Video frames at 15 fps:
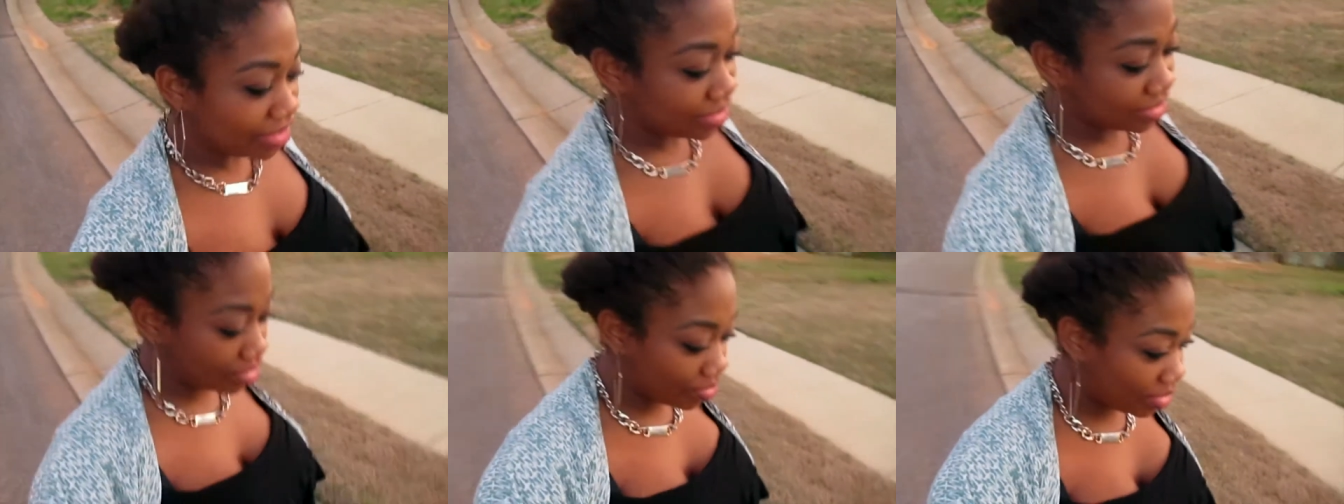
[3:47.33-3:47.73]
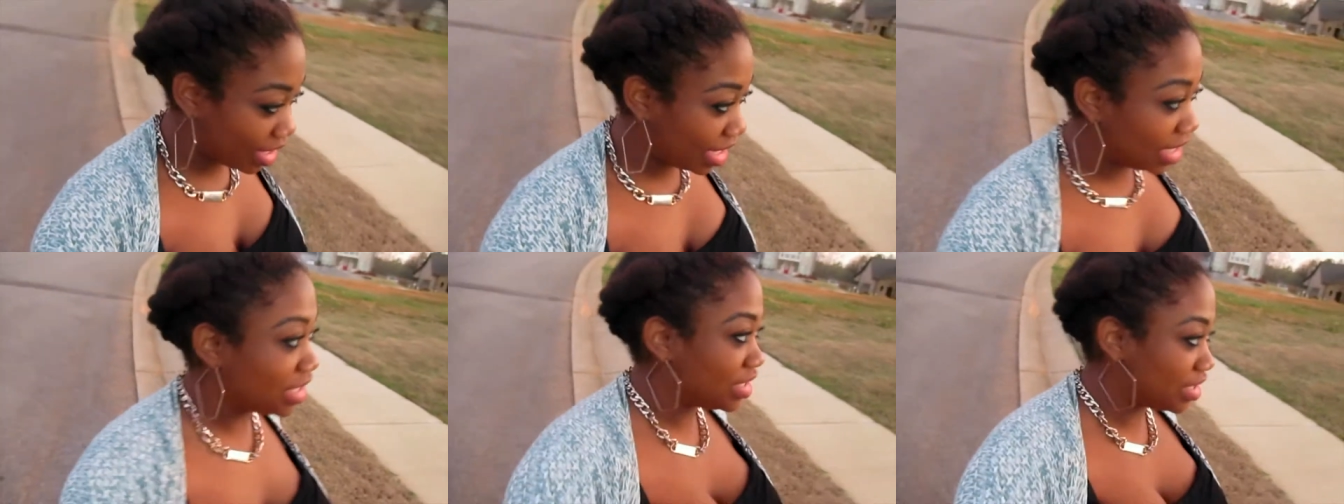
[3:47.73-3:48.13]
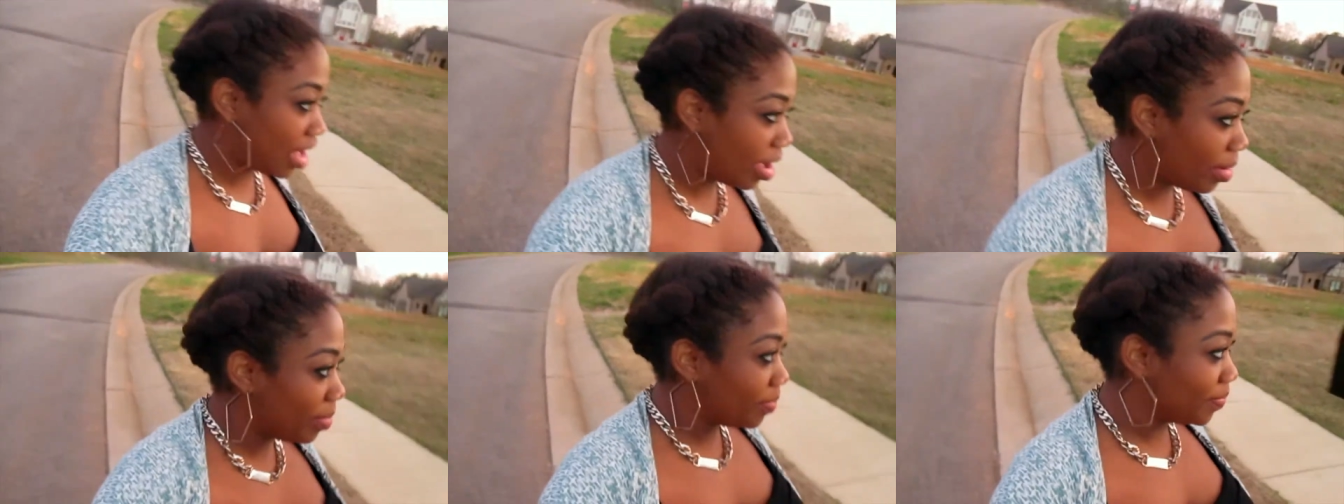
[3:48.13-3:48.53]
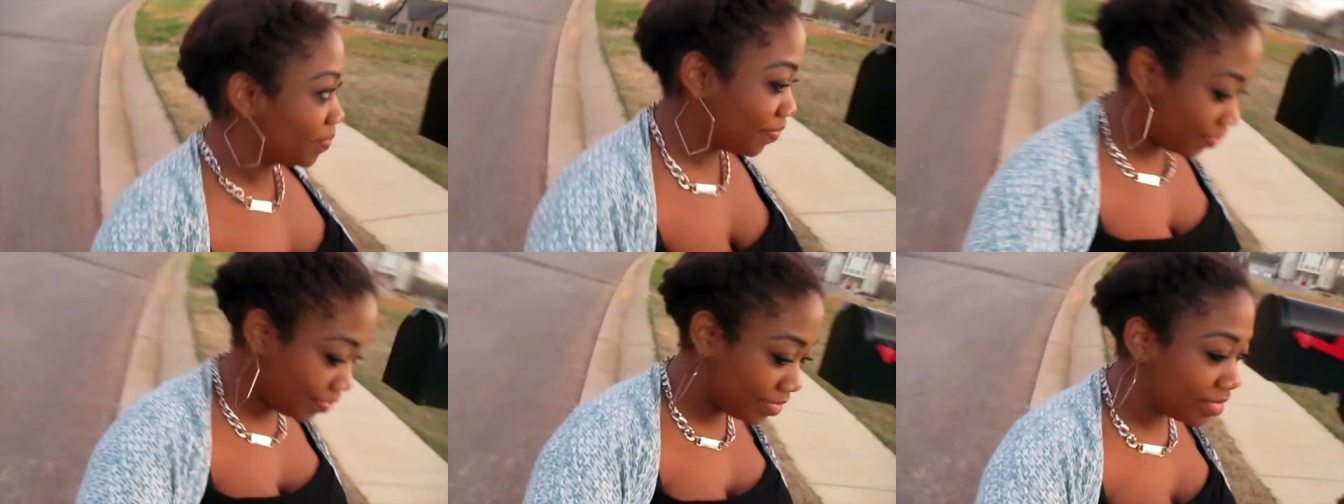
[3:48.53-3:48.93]
So we had to stop.
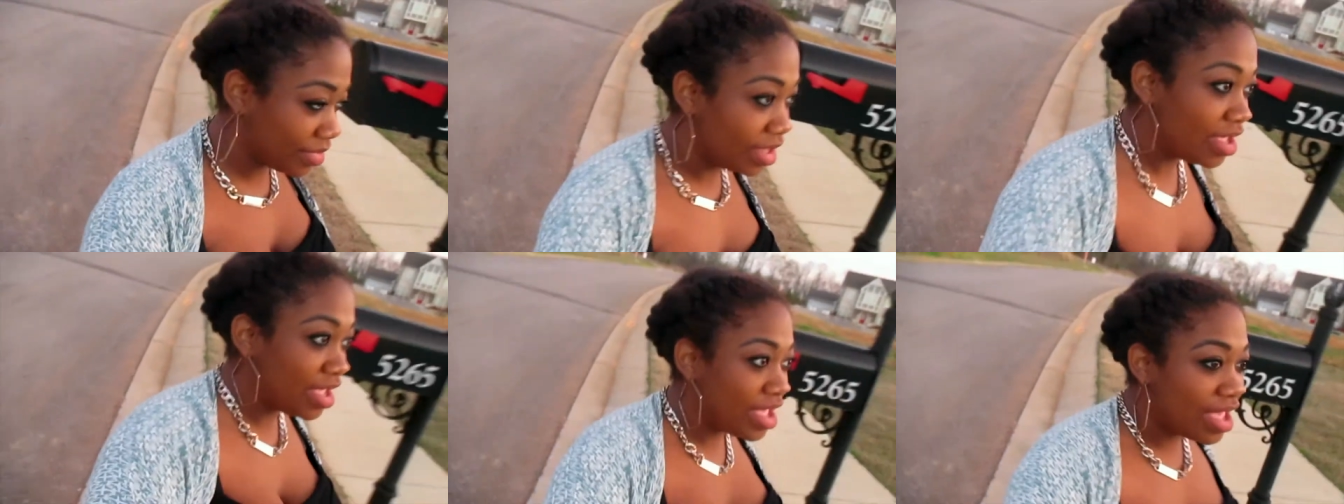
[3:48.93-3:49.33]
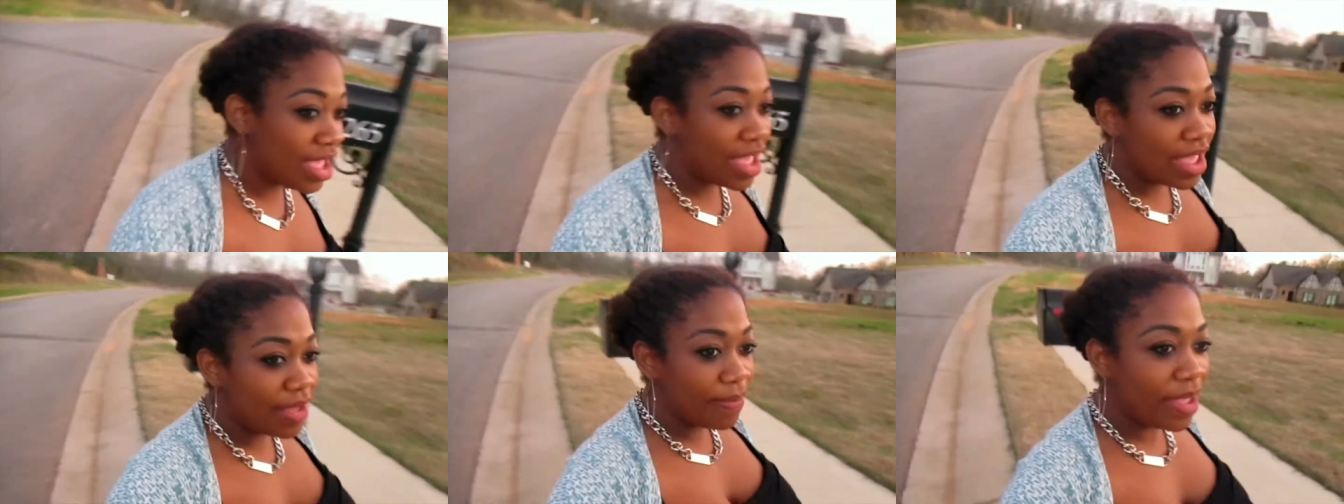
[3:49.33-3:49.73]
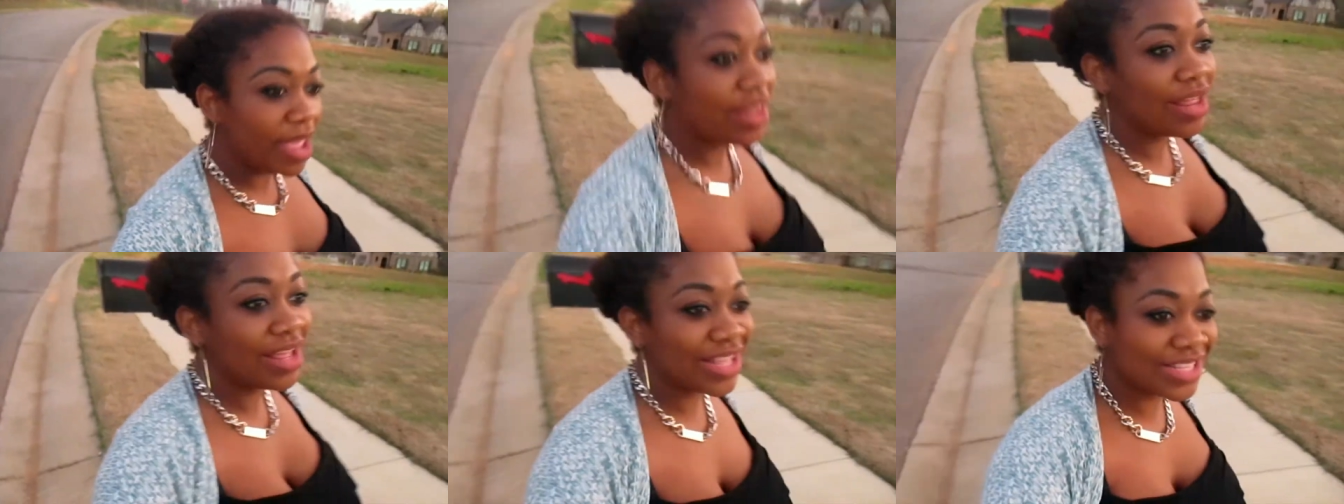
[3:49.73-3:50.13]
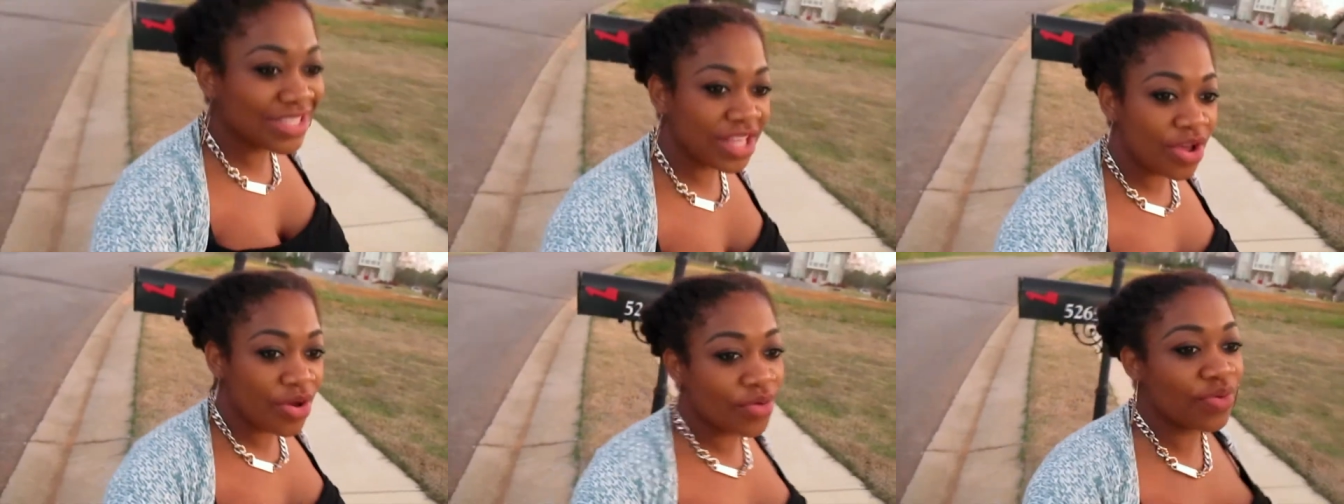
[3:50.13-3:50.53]
And Bella is
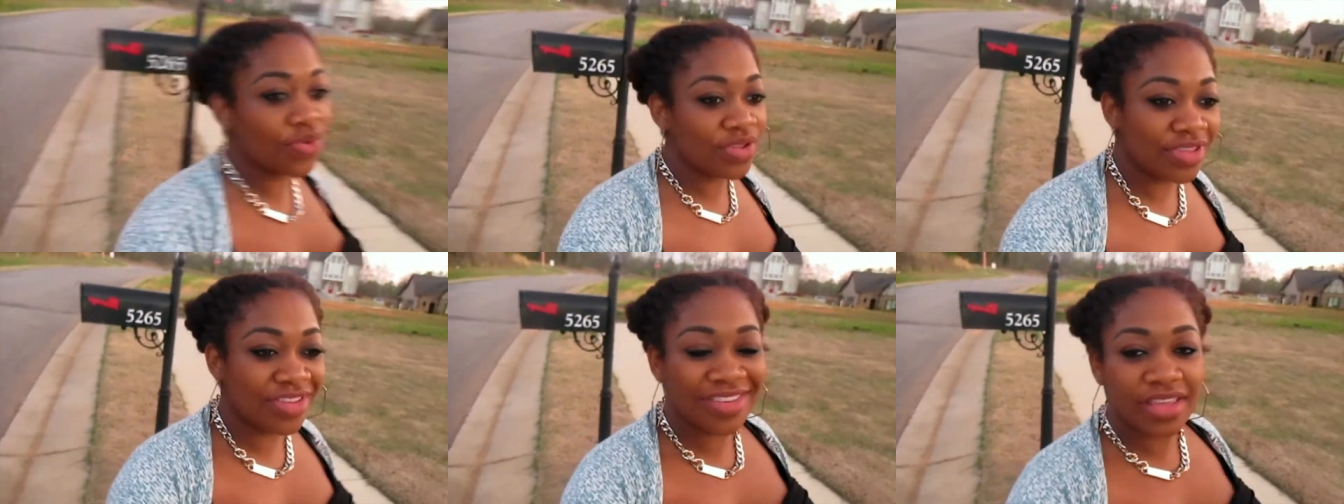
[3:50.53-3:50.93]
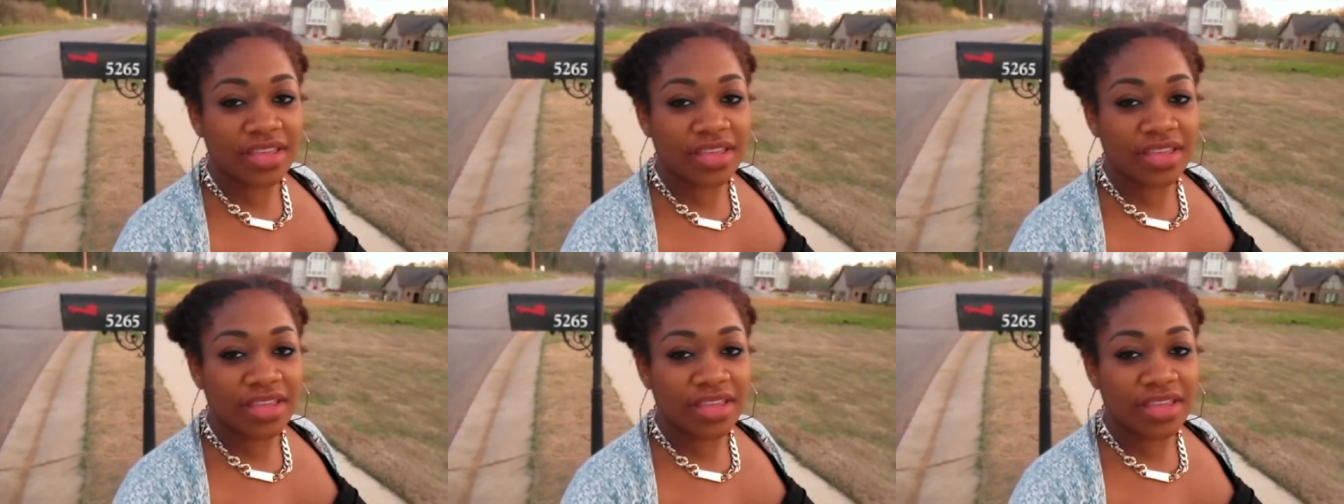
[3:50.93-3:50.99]
so, y'all